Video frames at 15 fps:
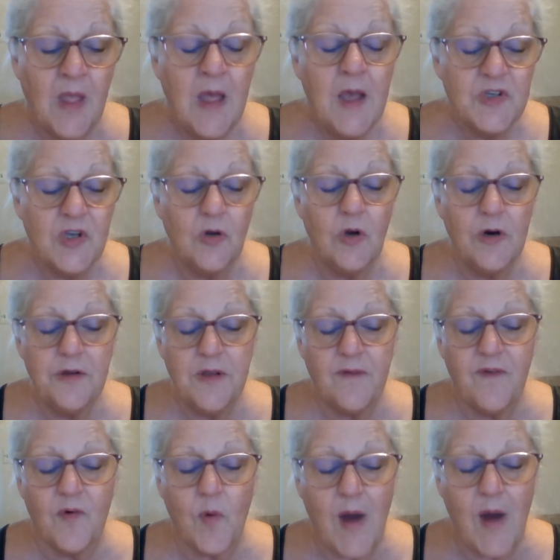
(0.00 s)
So learn the
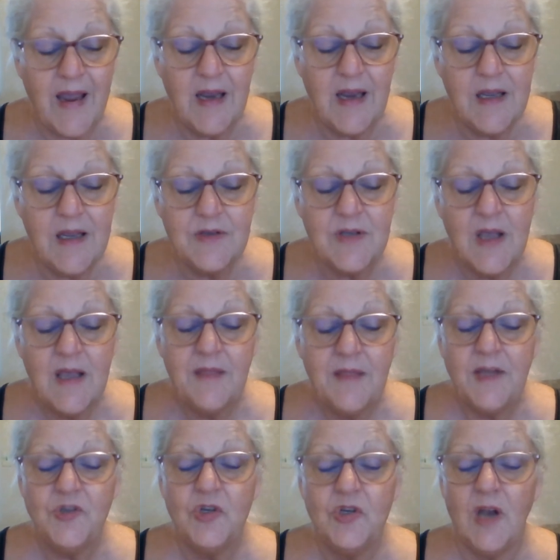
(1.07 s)
varieties
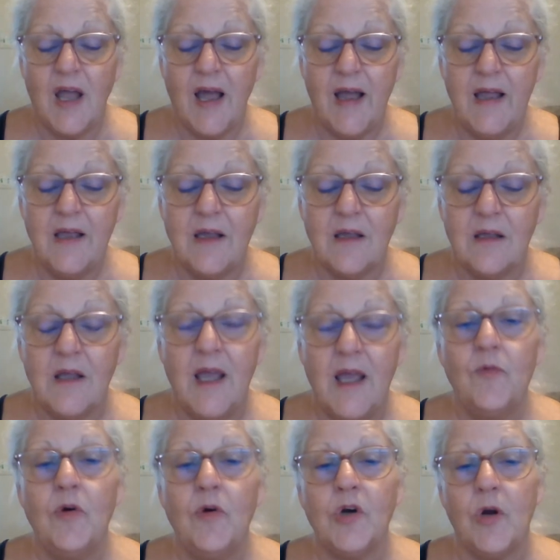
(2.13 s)
that you like and
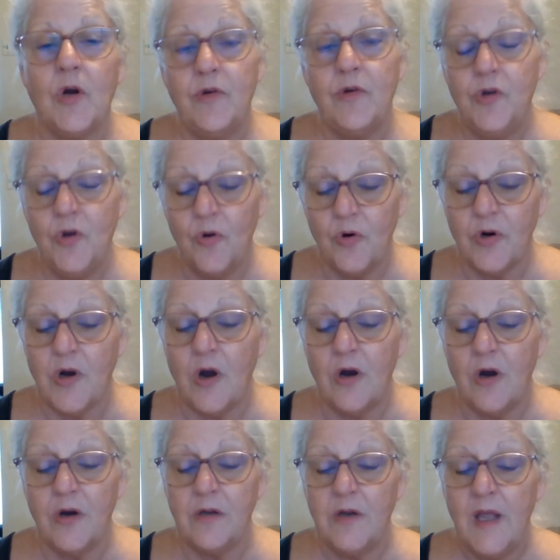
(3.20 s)
will grow in your
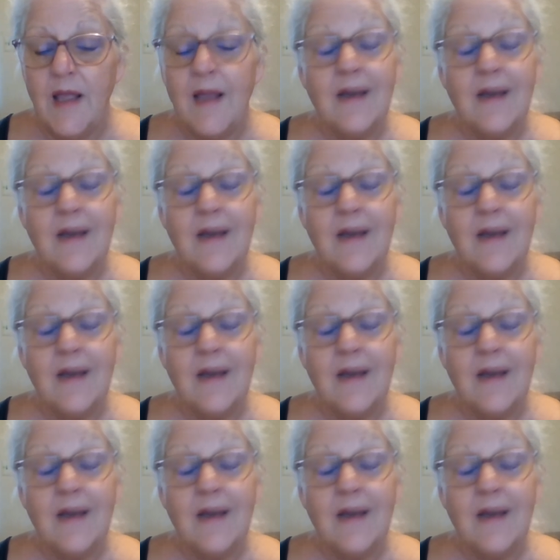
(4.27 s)
garden.